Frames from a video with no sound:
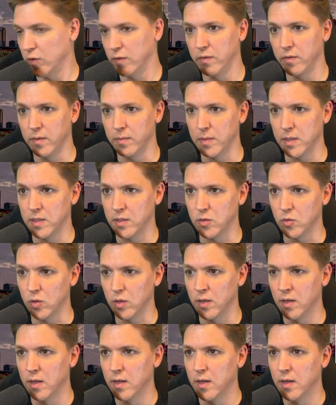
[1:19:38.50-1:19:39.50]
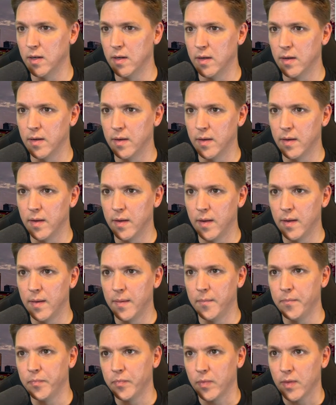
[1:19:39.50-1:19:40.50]
from this store.
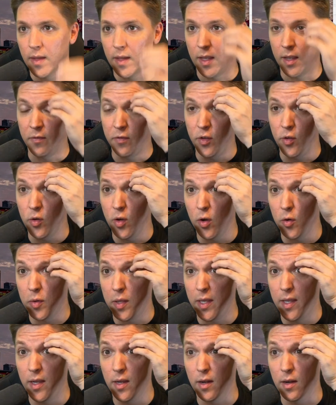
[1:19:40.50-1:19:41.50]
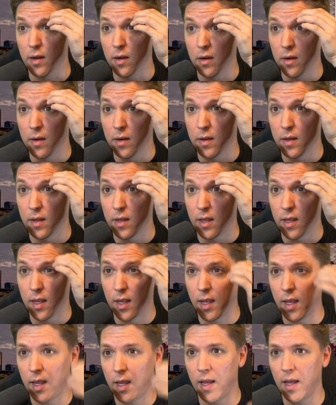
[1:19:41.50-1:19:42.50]
If you go here,
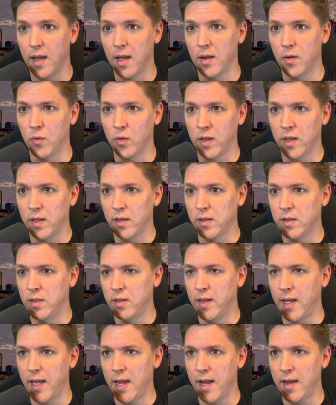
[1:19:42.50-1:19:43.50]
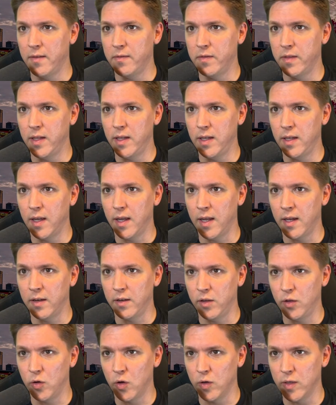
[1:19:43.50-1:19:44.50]
do they have the...
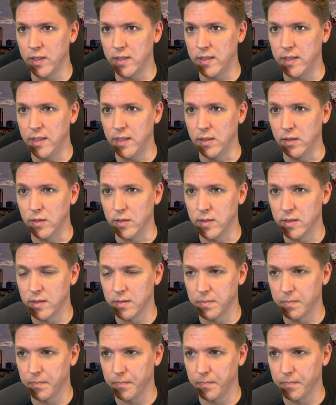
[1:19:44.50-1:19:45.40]
And you go to deals.